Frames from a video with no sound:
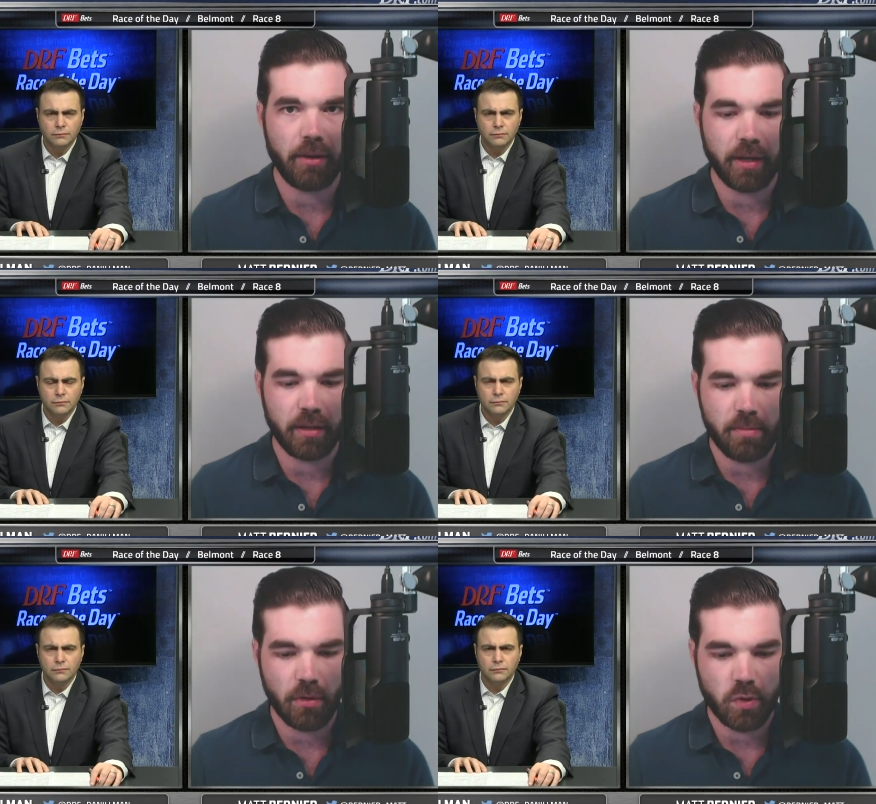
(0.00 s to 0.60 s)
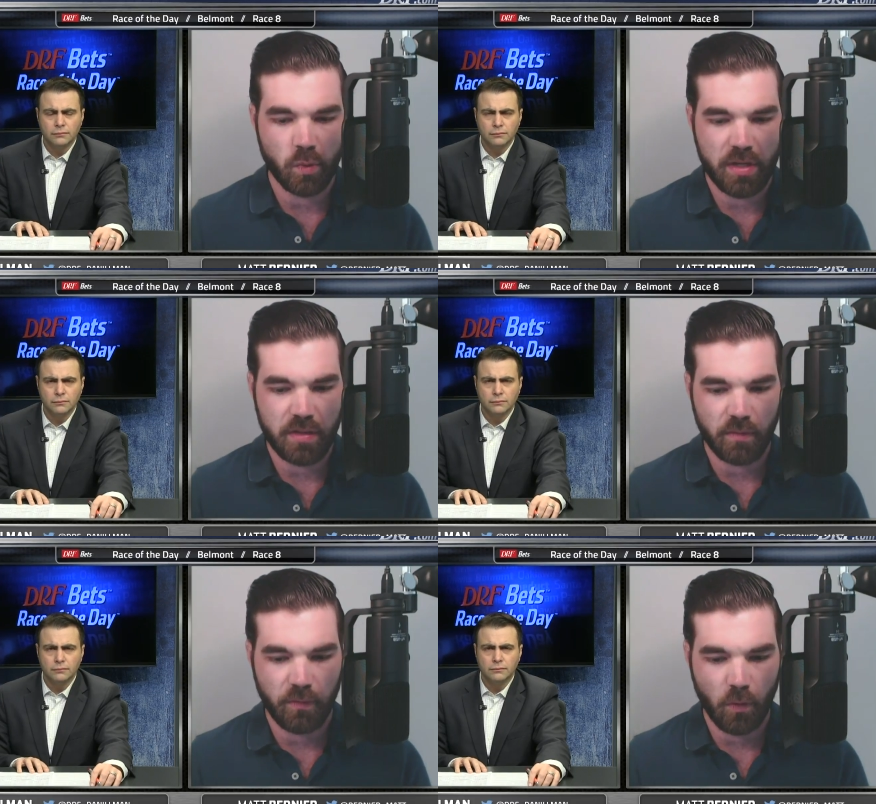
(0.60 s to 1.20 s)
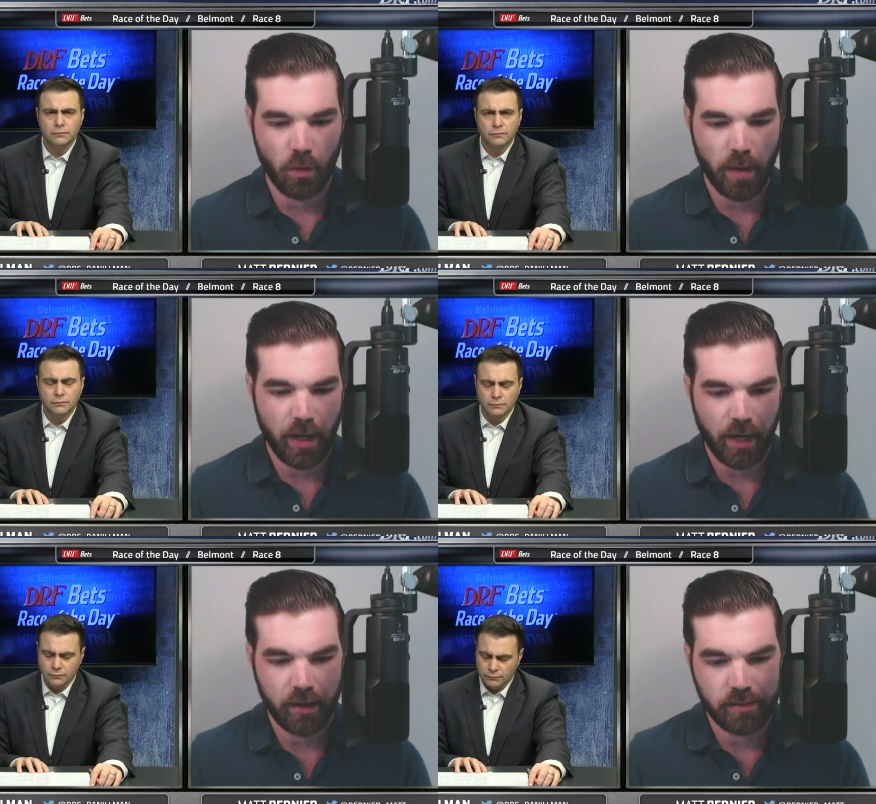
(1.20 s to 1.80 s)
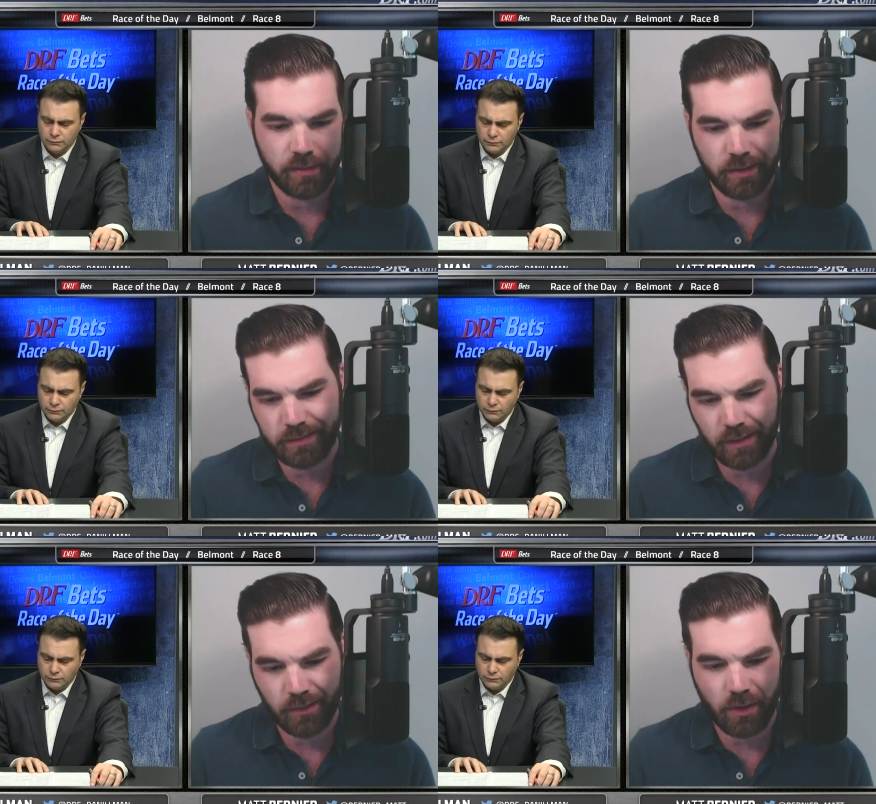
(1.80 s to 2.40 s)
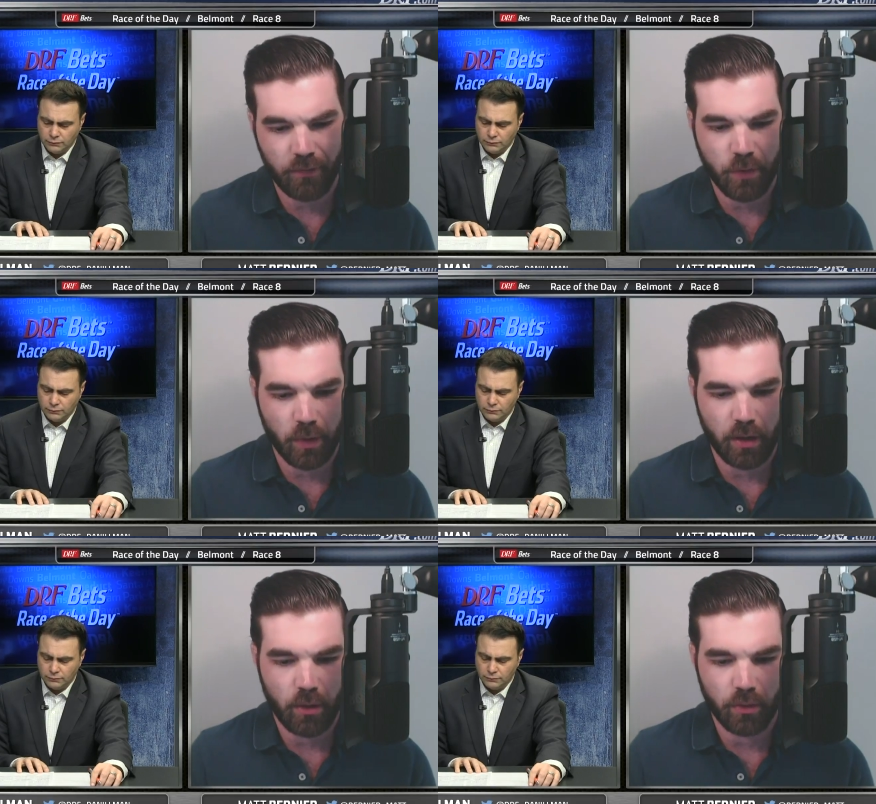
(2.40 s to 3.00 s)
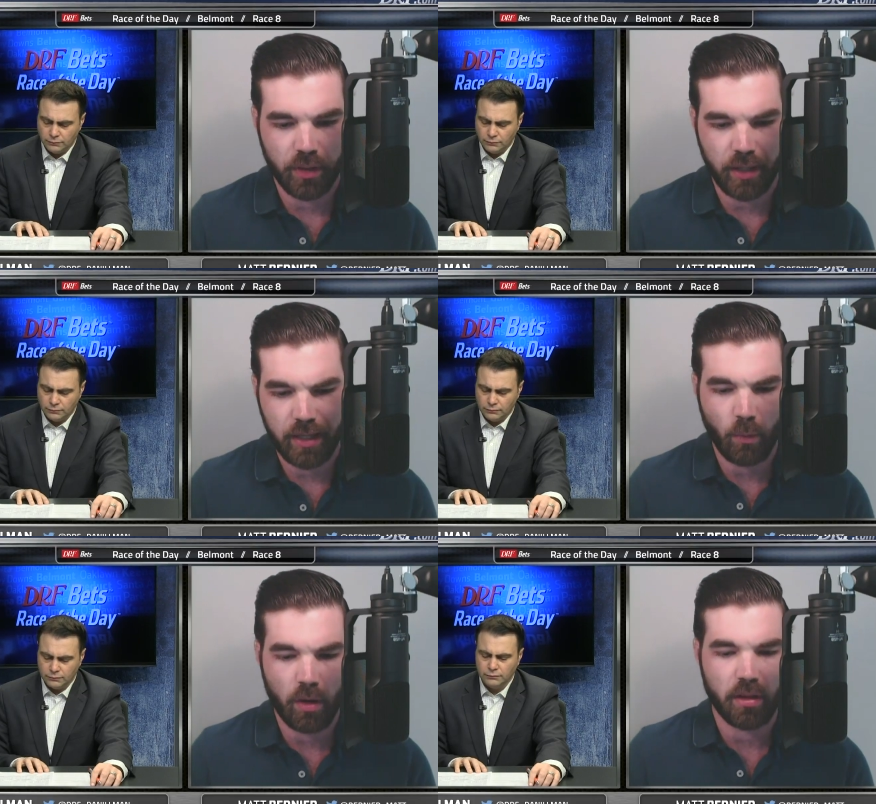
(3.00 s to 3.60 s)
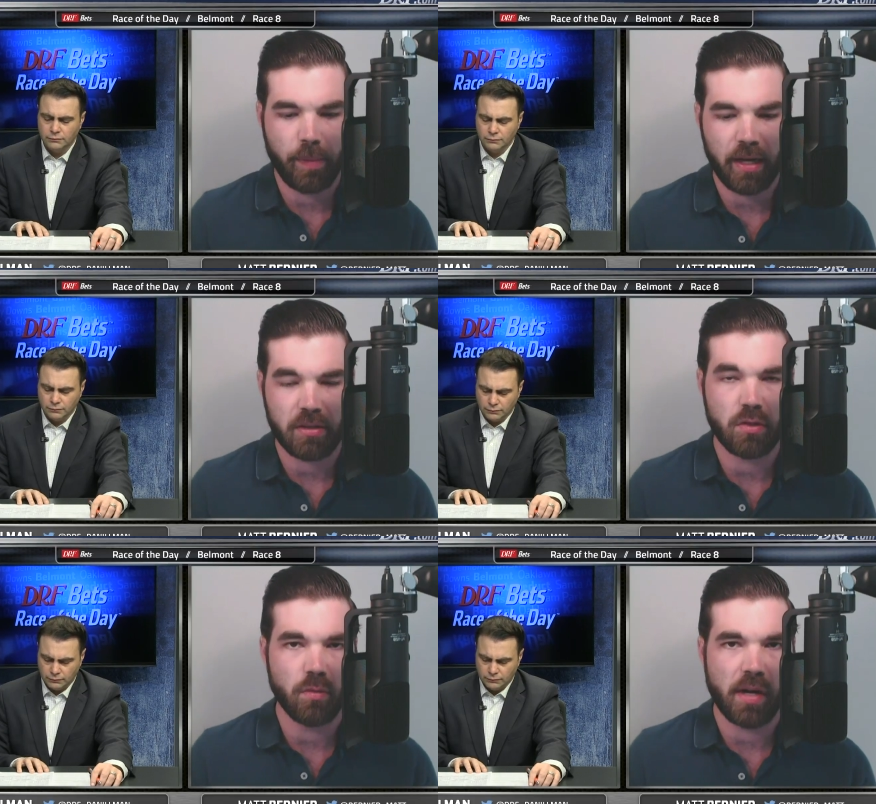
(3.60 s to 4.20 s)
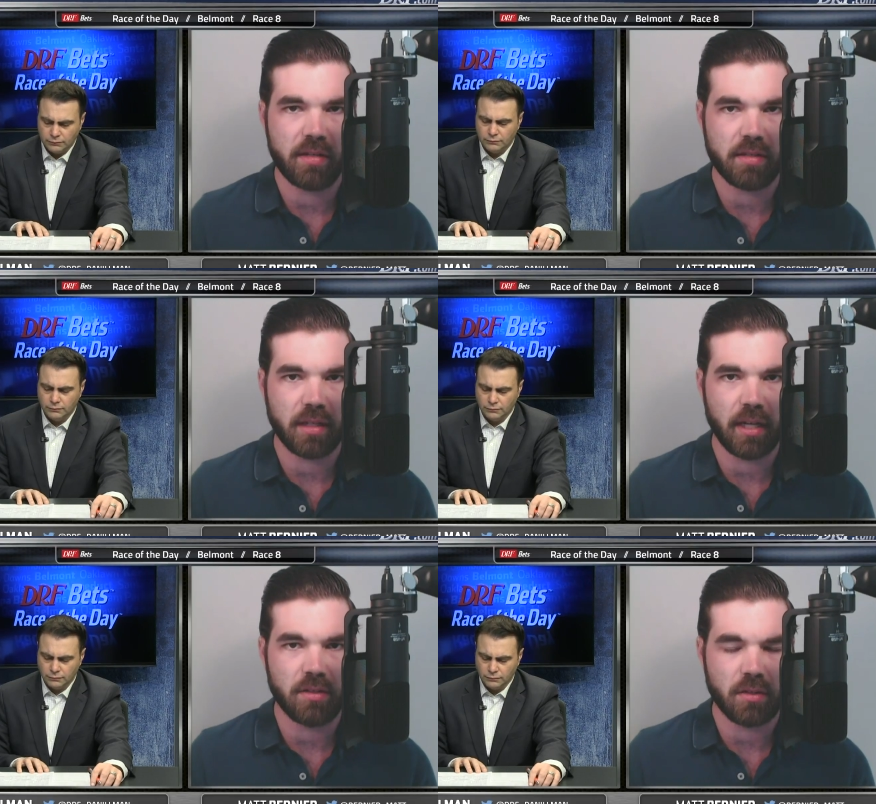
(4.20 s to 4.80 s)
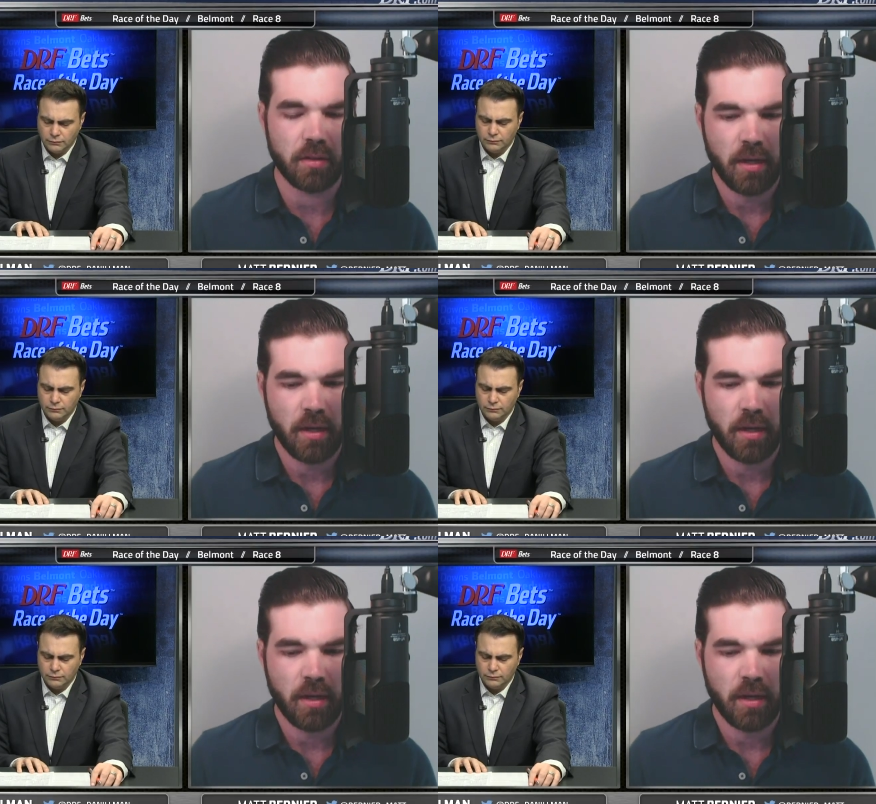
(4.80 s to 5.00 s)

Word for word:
Speaker 1: Now, the most recent form, I, I uh, don't know if you want to hold any one of the past two races against her,